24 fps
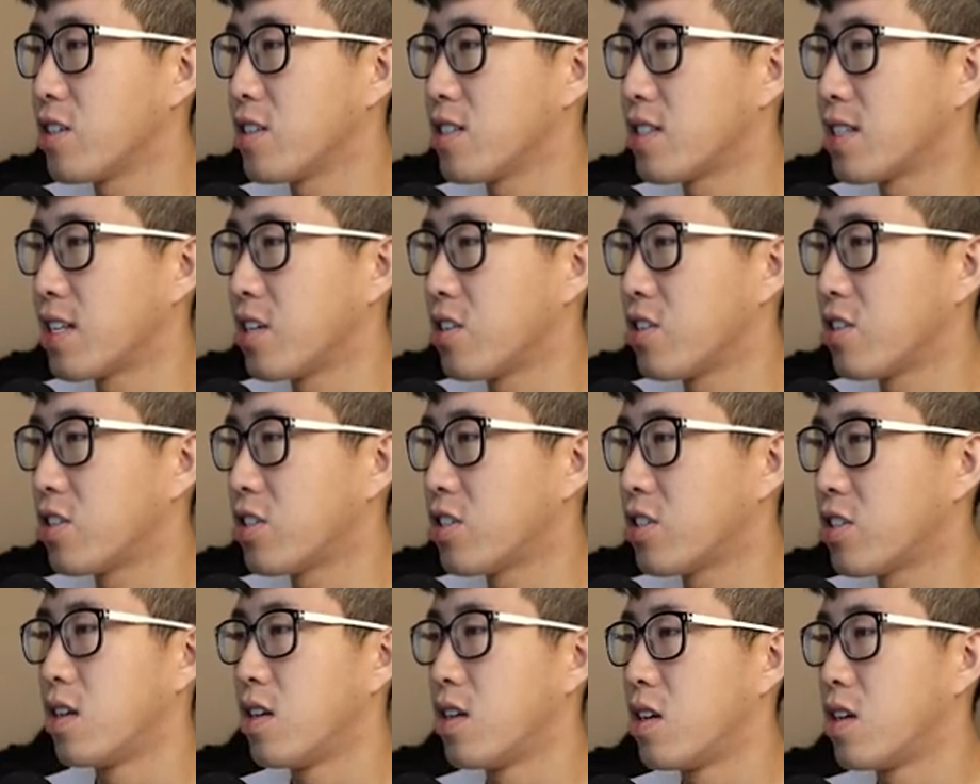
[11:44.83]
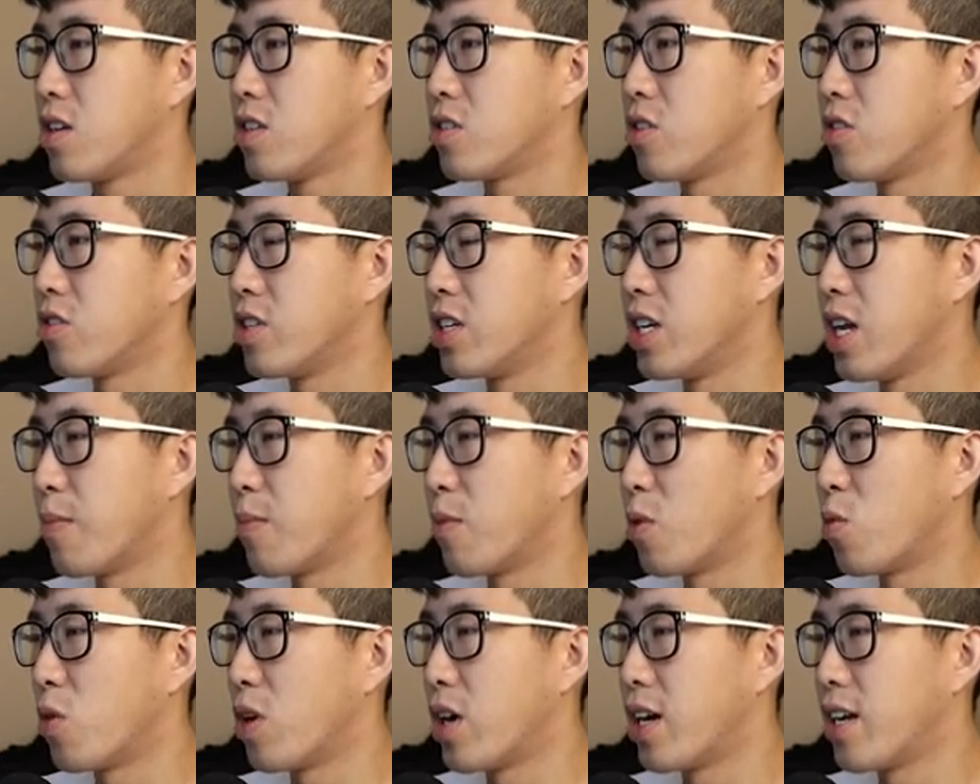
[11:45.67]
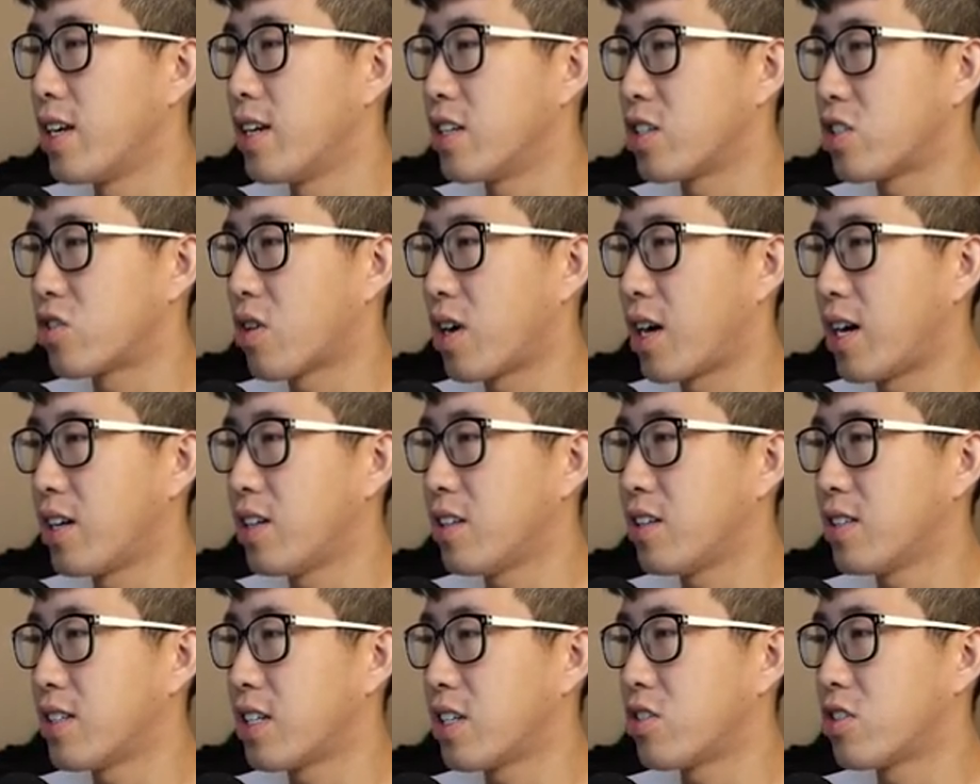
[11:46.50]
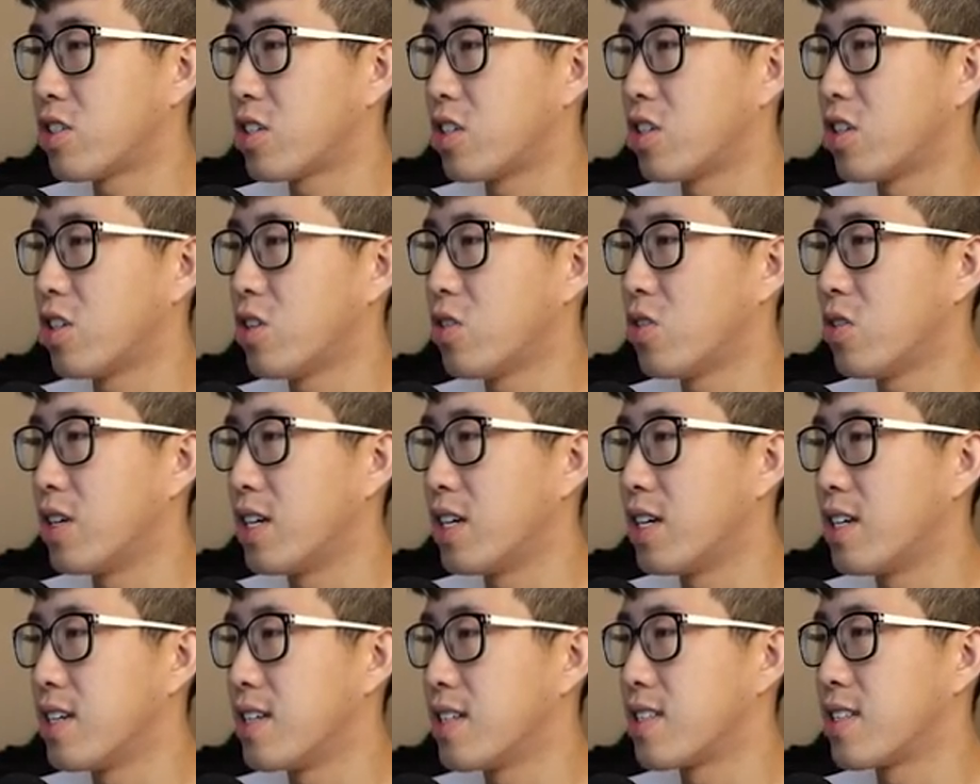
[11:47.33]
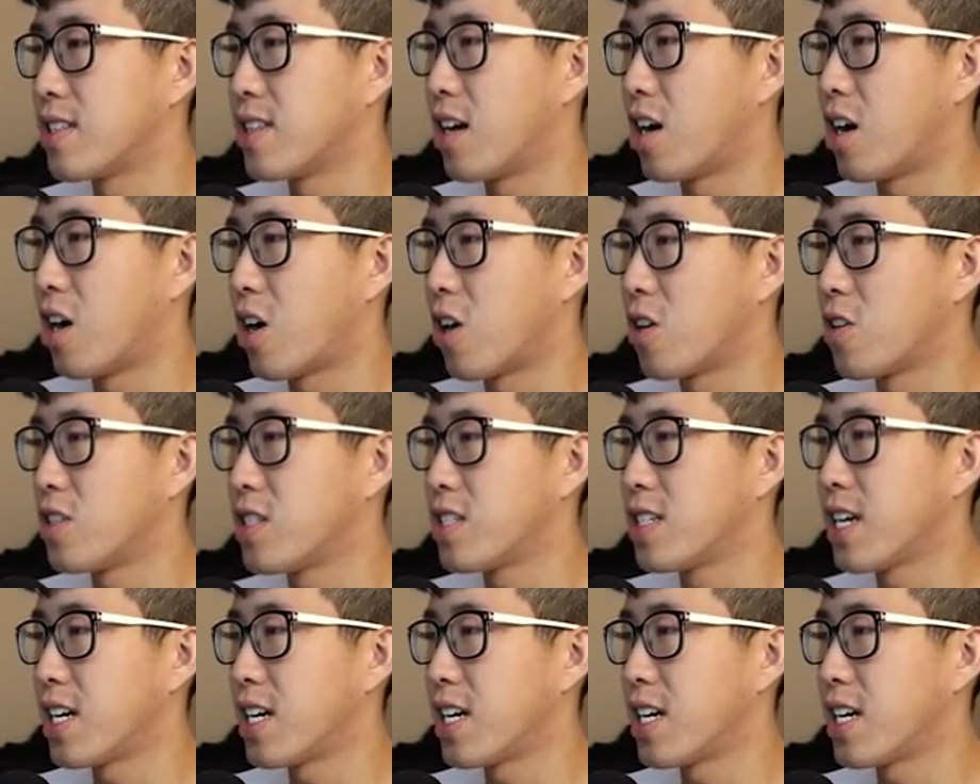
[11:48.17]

that you should know. So the number one trial that you should know is the ARDSNet